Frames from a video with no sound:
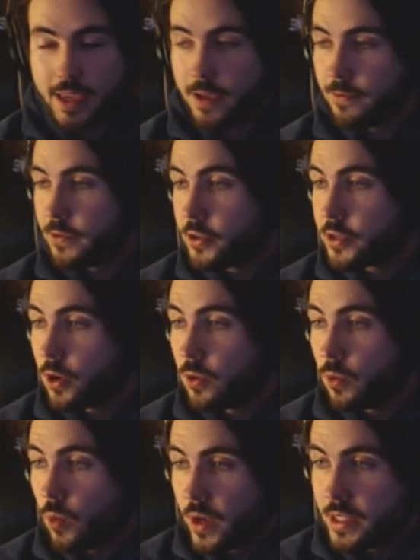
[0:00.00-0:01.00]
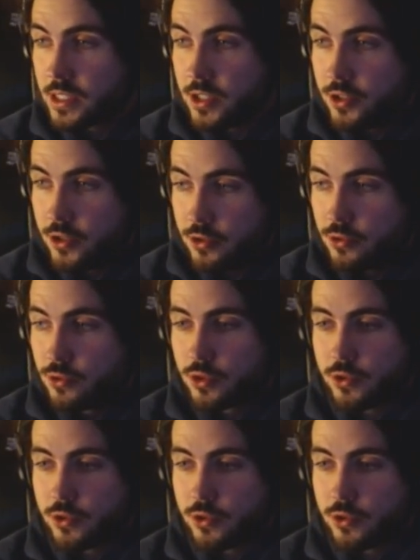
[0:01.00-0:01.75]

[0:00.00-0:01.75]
If you don't want to use